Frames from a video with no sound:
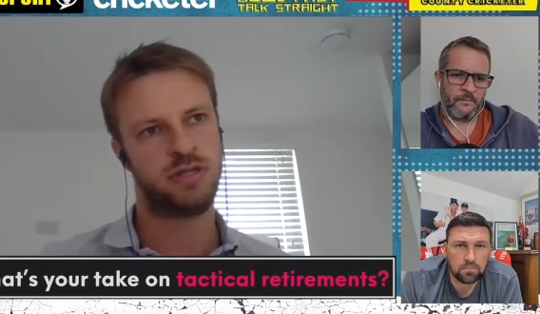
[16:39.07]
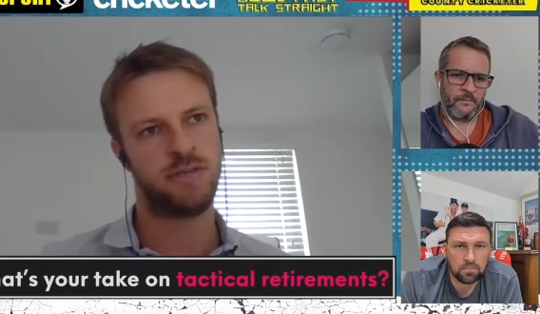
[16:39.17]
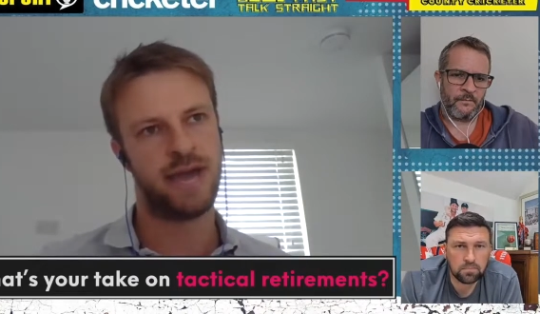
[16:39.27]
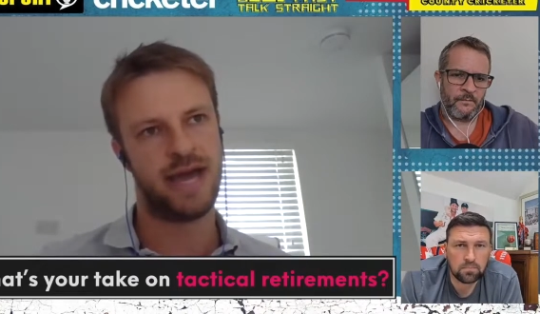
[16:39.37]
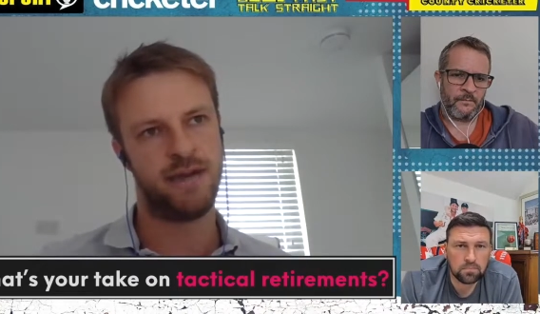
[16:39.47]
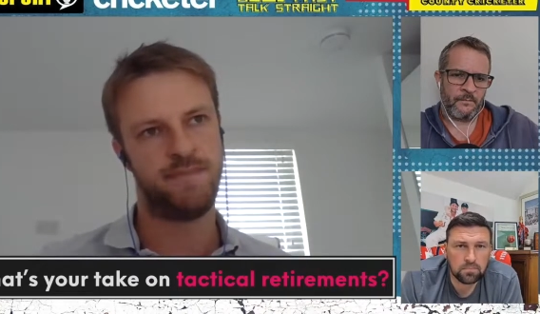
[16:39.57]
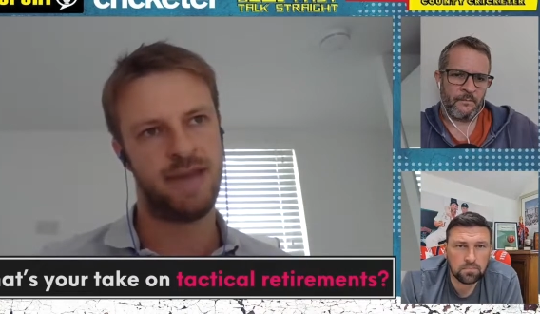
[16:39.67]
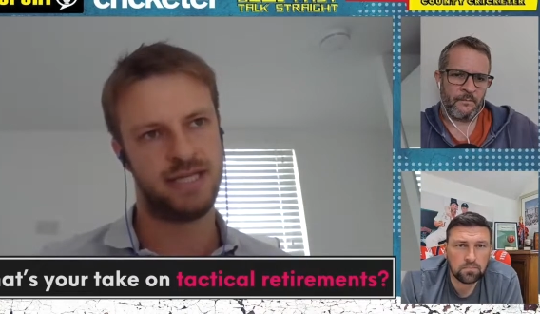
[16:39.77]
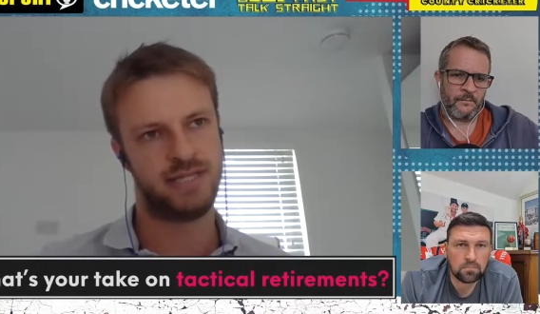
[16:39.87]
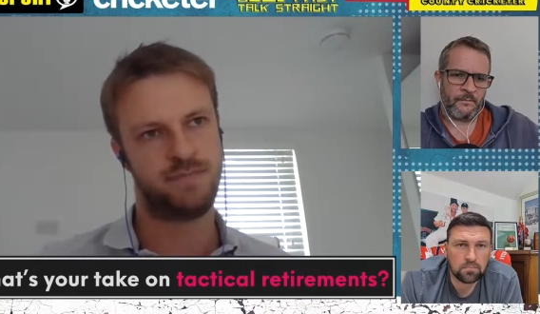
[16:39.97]
Speaker 1: the man
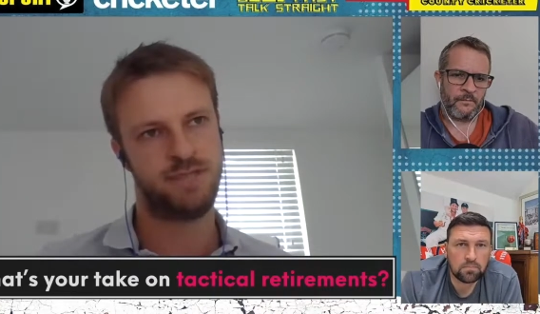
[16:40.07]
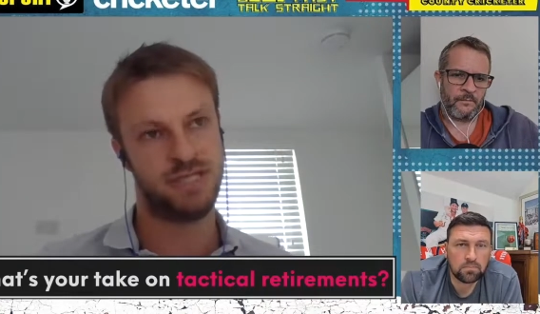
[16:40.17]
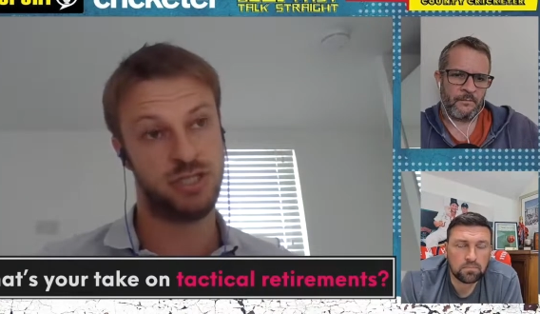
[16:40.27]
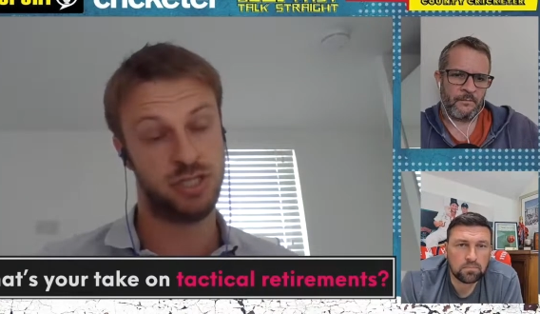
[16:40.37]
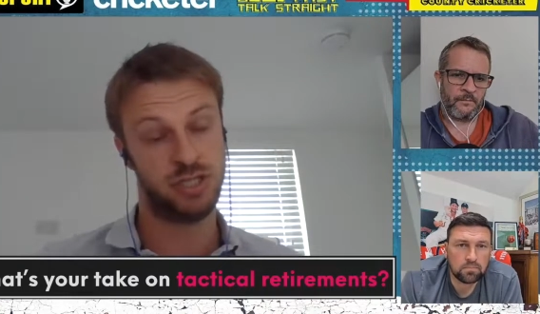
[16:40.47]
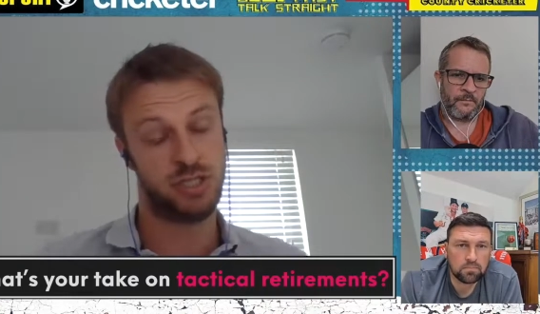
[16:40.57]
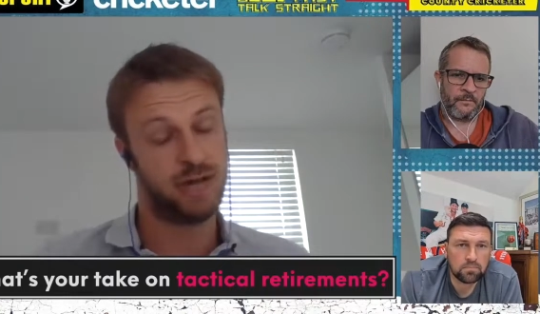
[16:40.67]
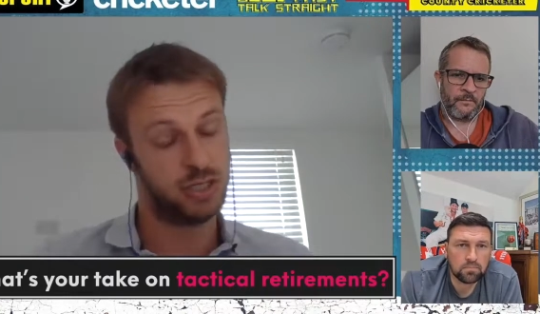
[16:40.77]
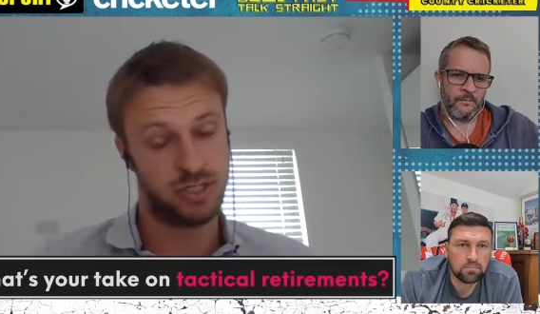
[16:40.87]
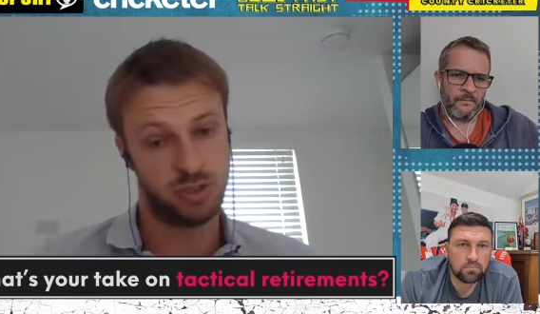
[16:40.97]
best positioned
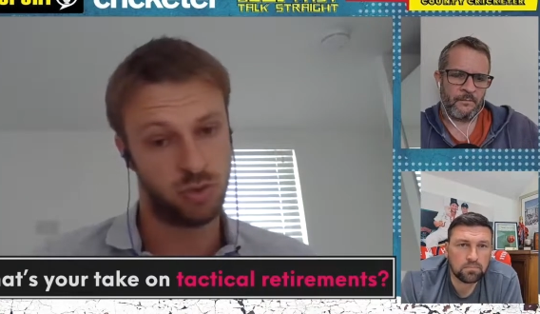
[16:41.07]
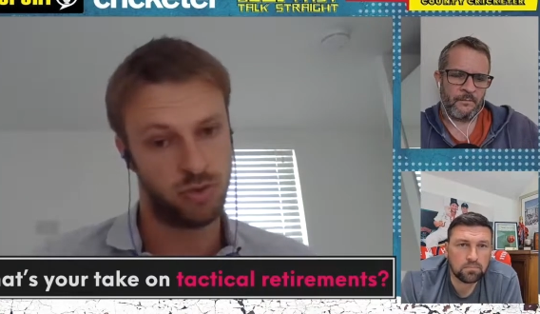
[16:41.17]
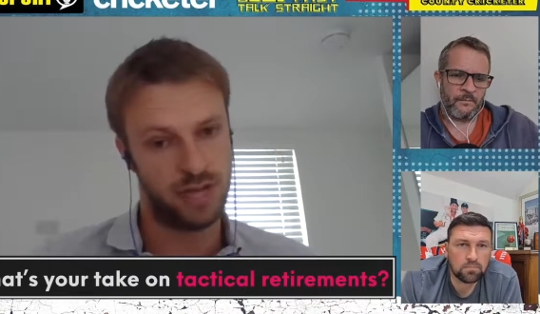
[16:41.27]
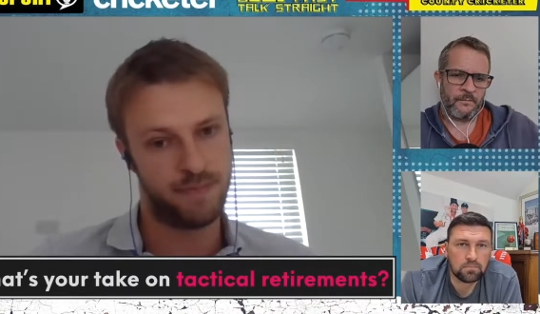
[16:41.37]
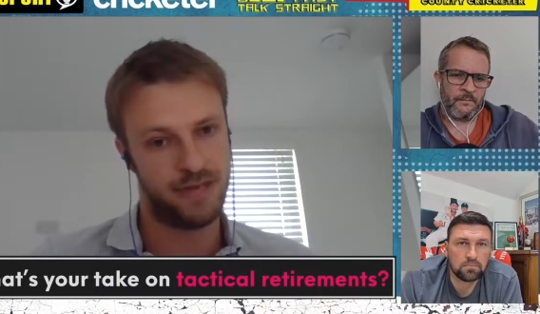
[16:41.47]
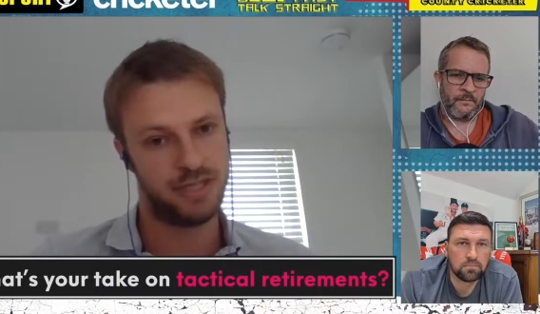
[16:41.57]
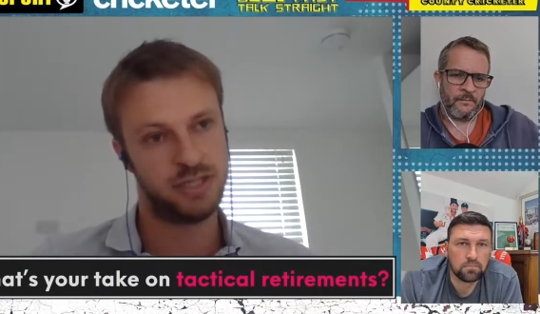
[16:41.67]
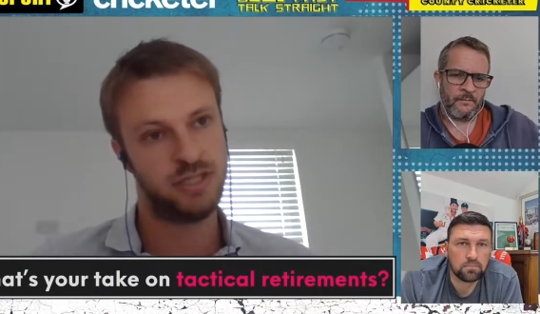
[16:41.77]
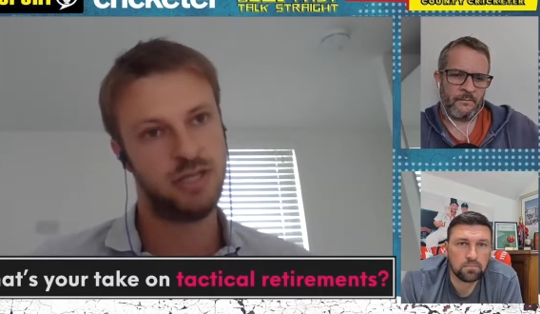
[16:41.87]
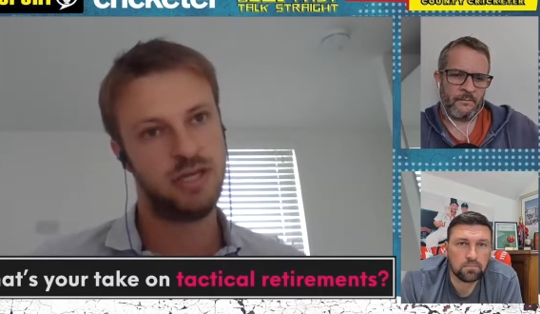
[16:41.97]
to actually score on that
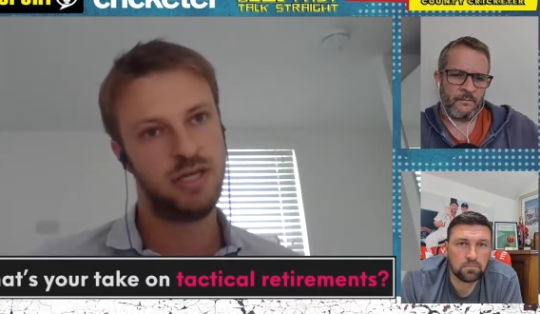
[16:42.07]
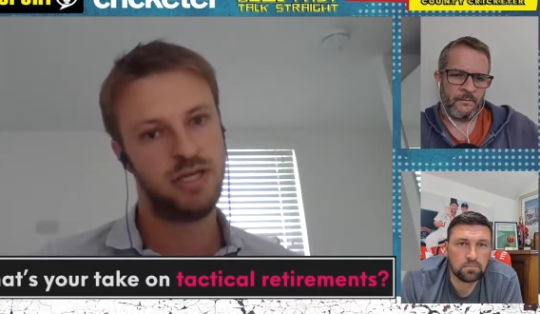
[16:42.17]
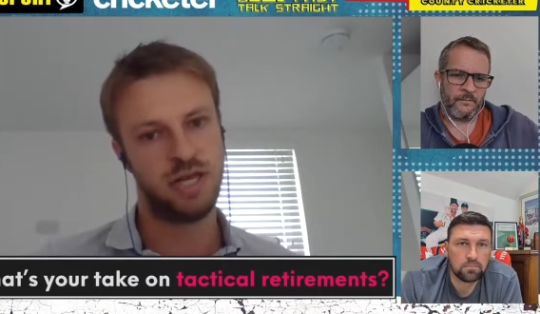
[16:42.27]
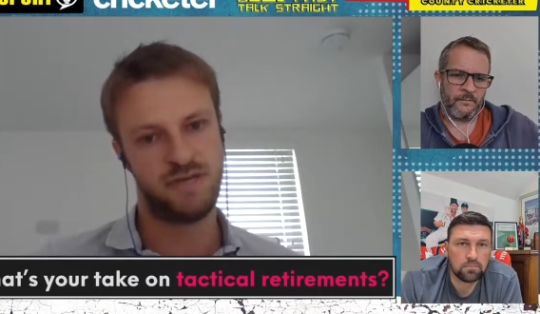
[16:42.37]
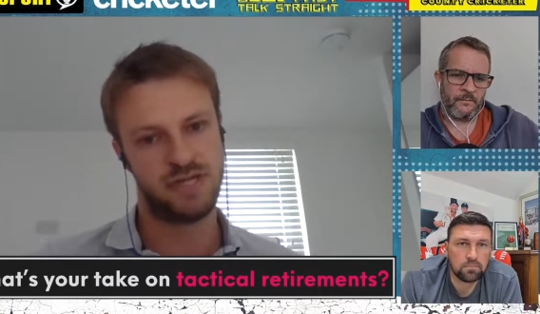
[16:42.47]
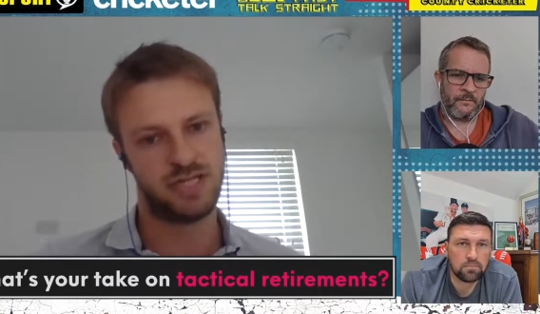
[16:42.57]
pitch. You know, if it's